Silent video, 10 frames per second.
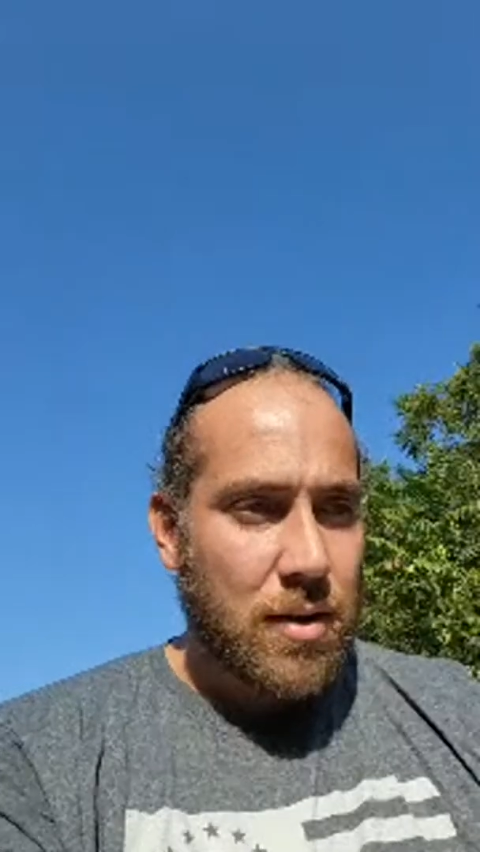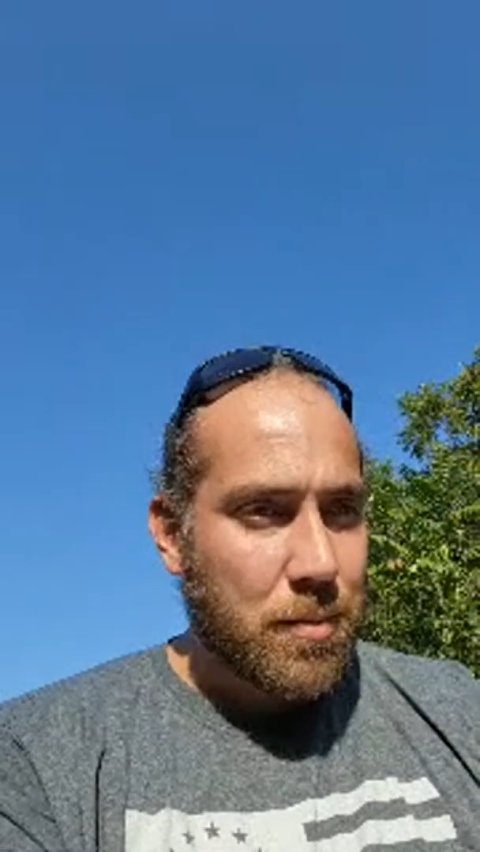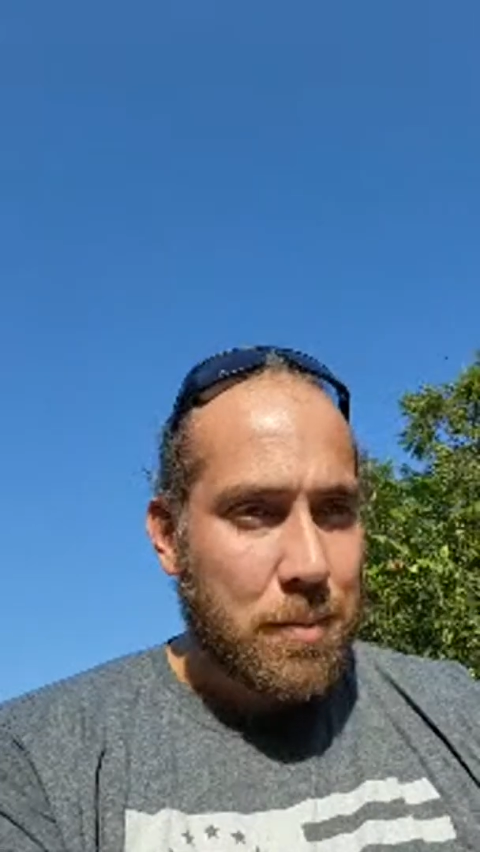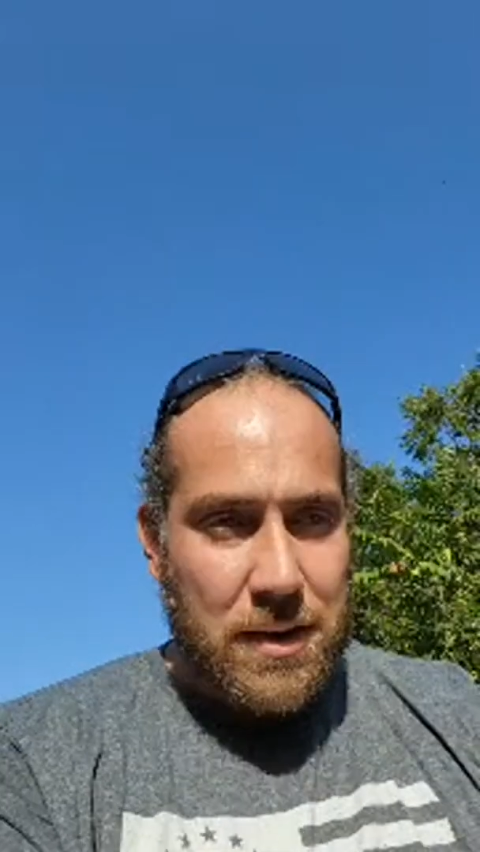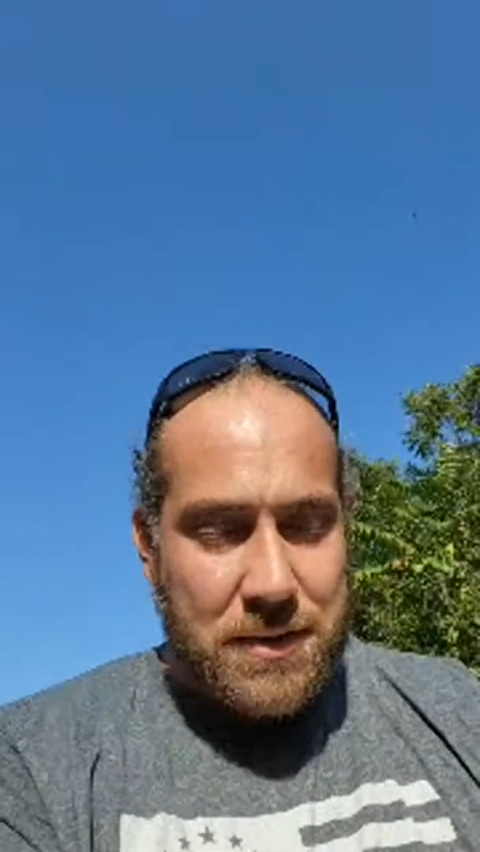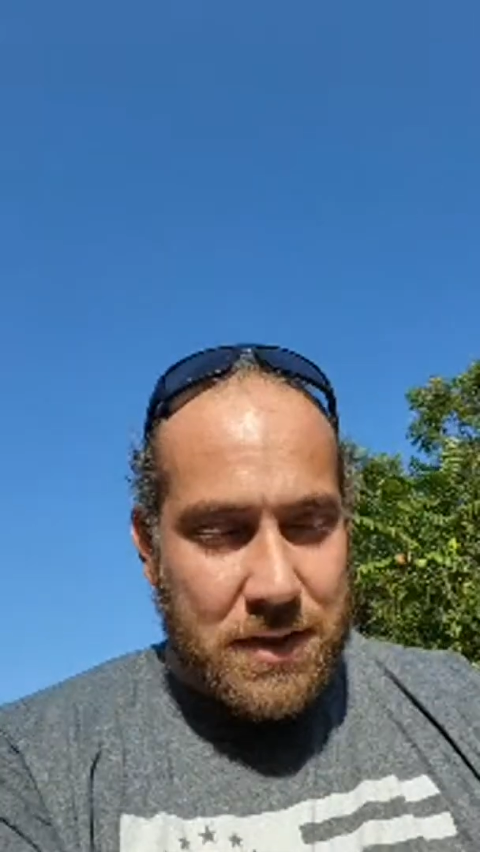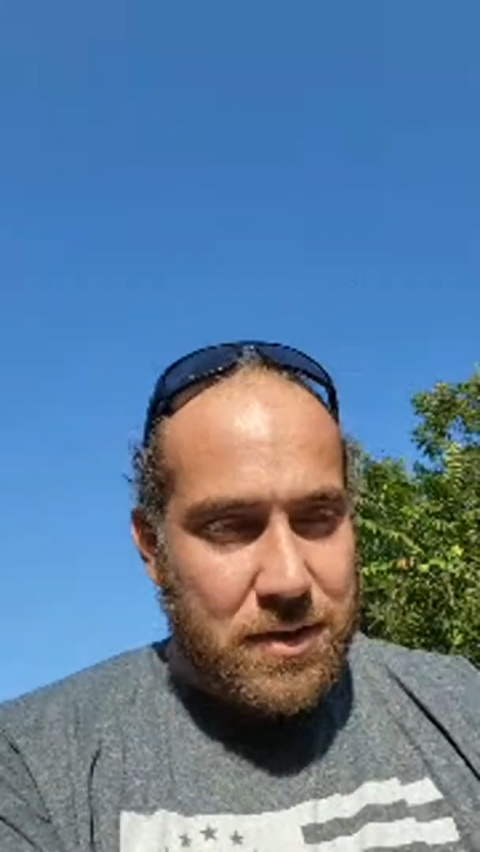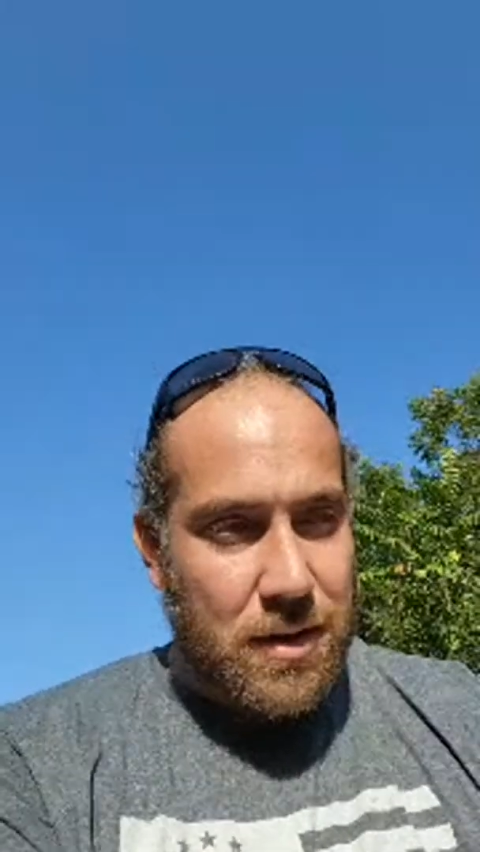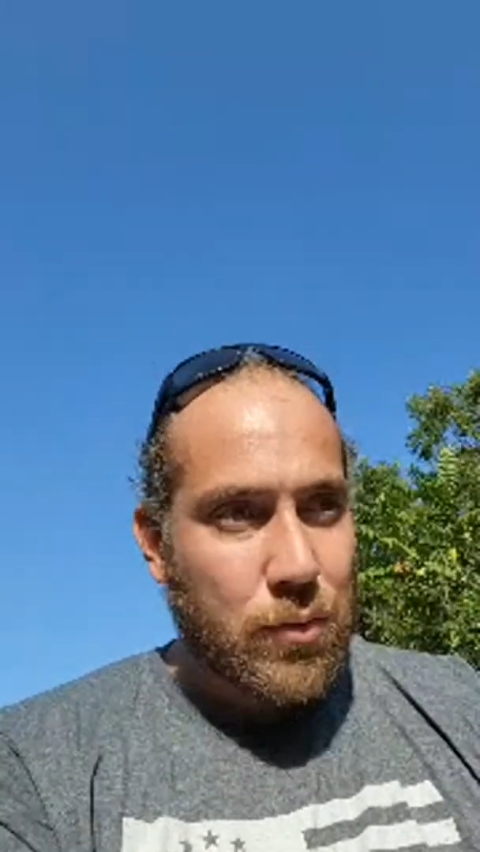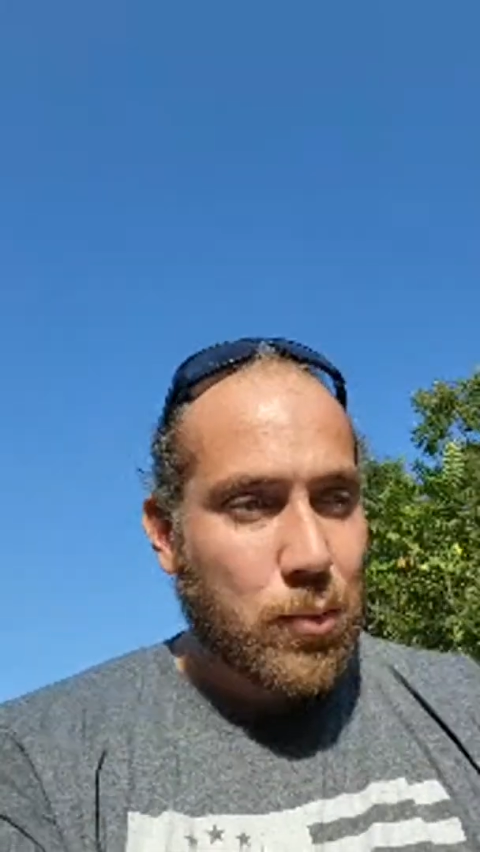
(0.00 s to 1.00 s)
basic
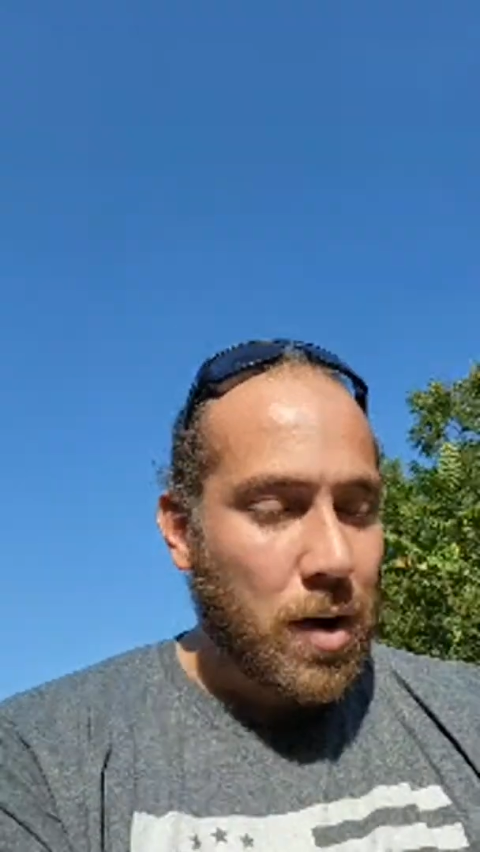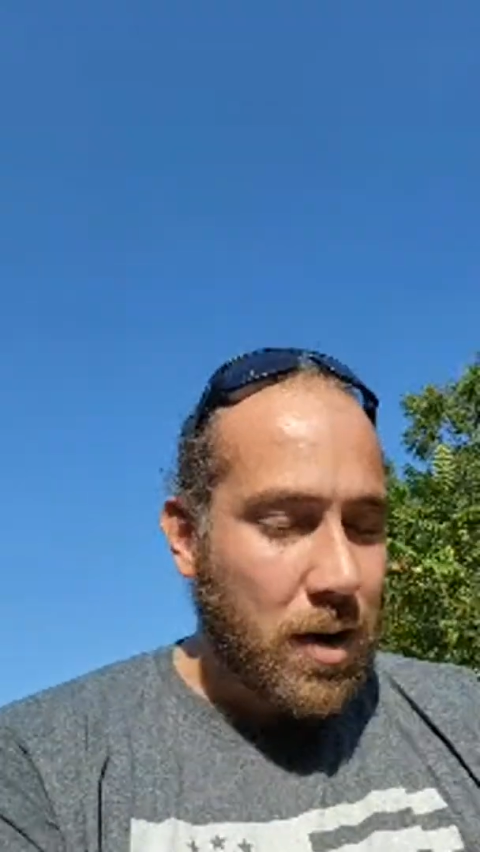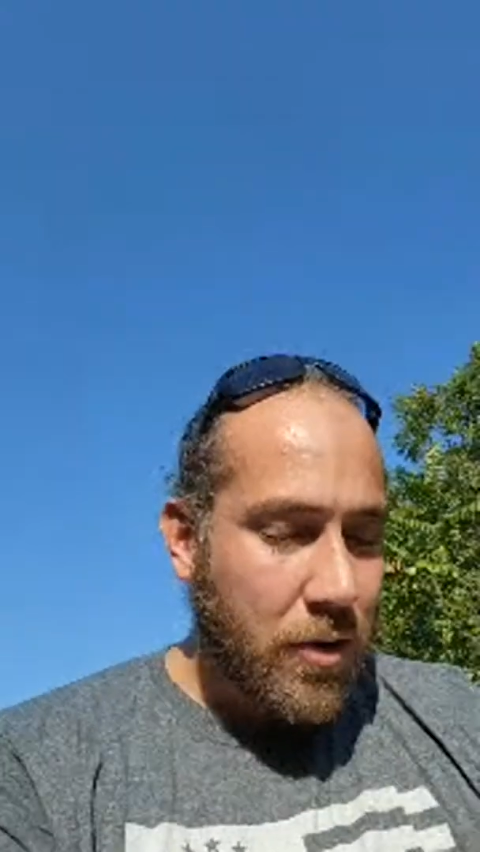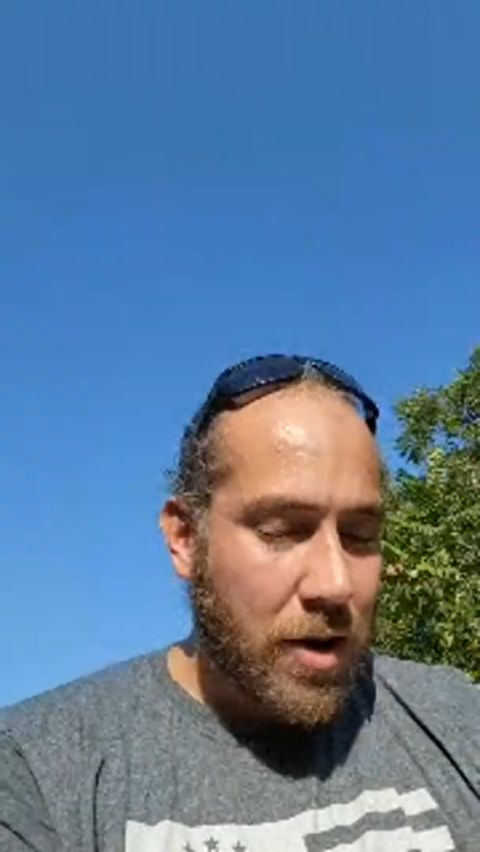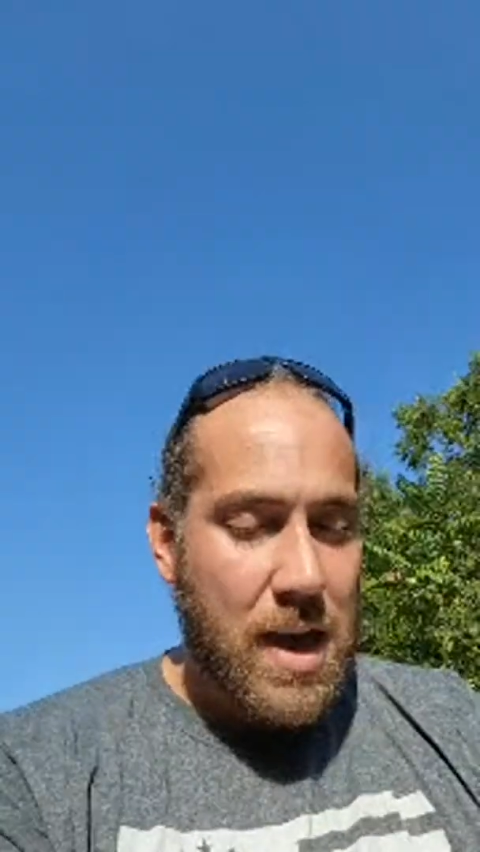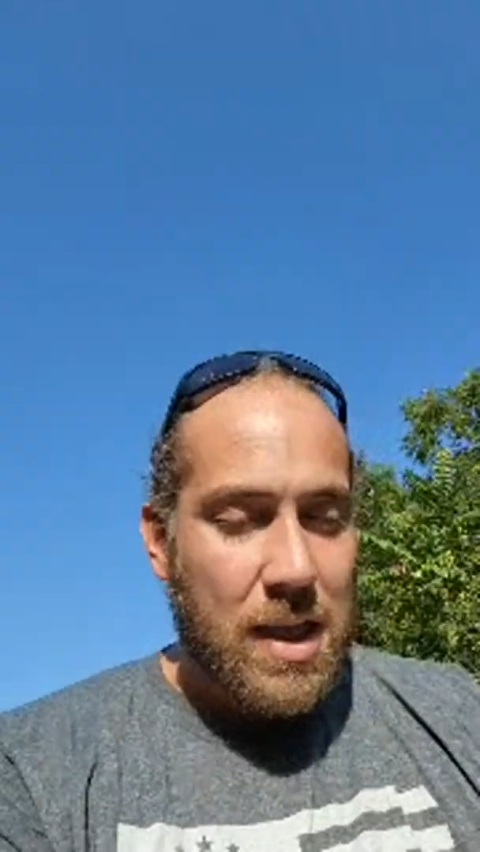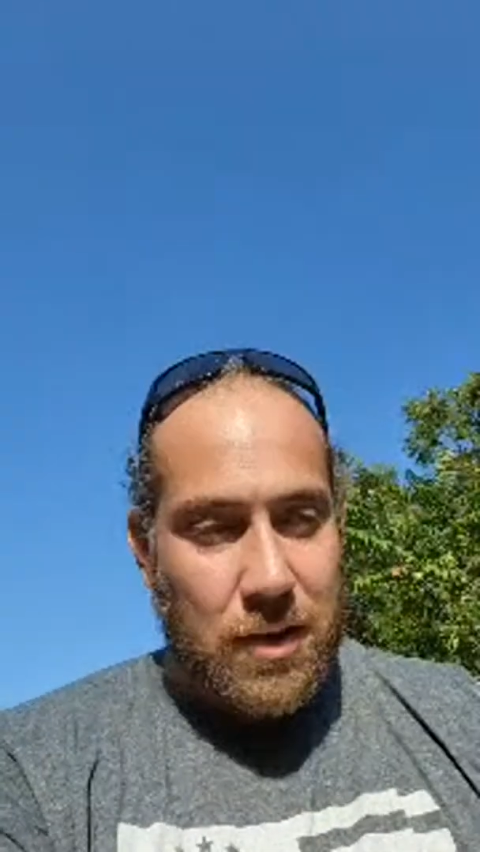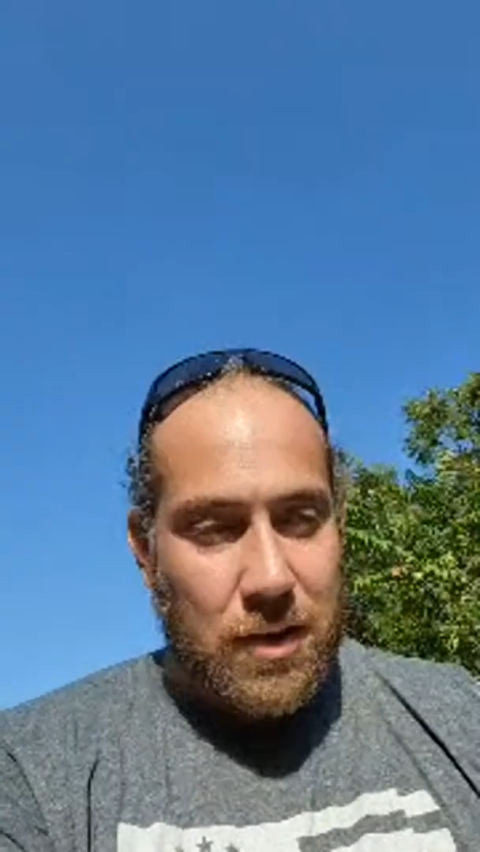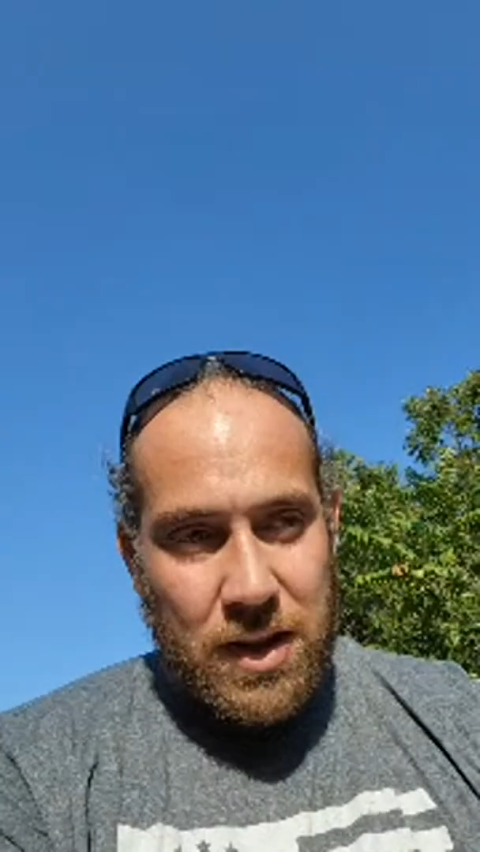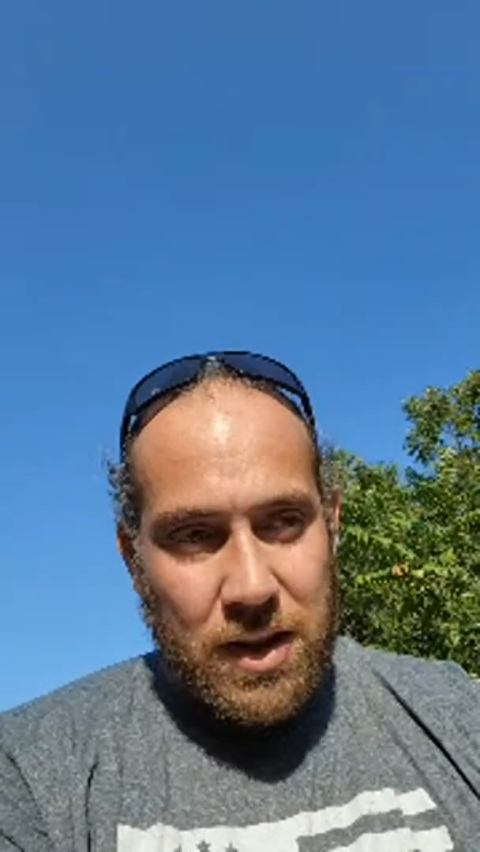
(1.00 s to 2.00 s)
stuff, where you're at,
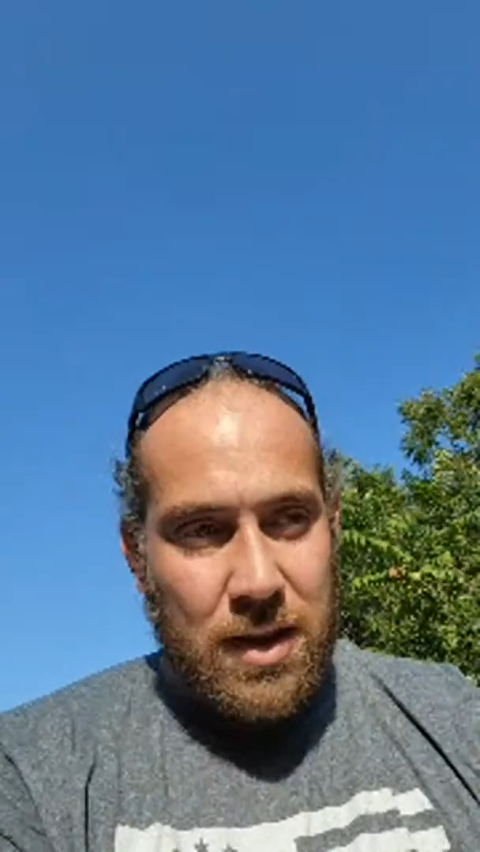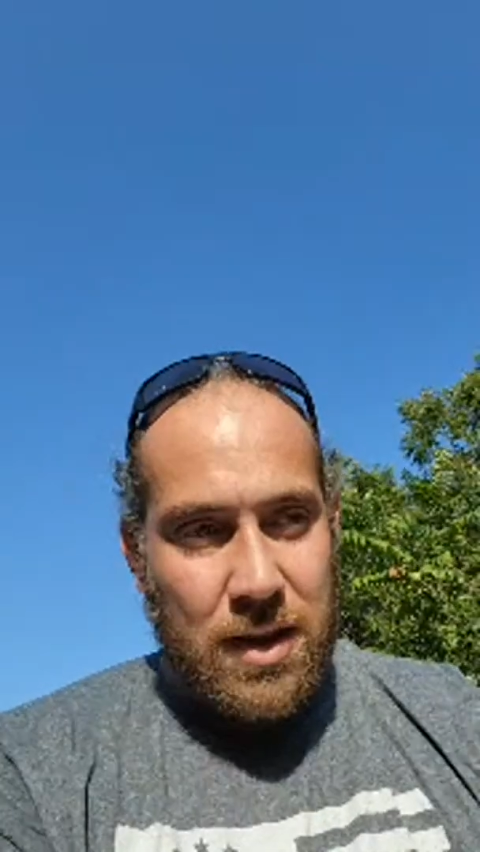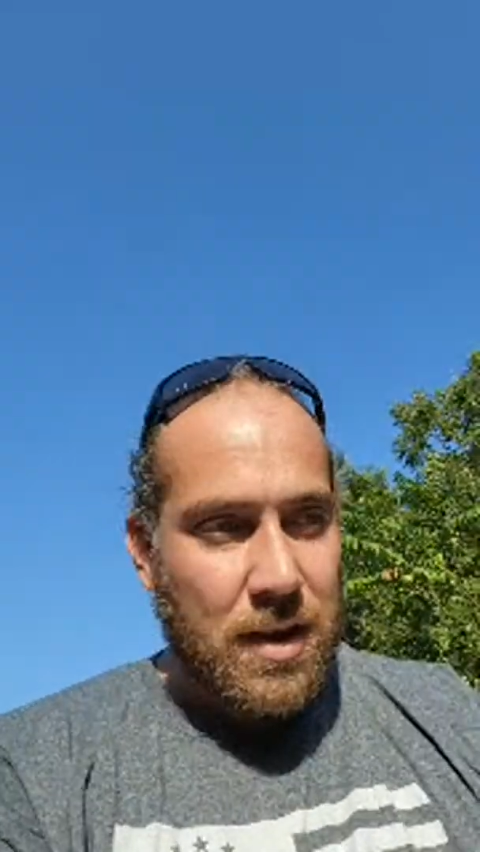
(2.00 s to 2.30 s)
listening,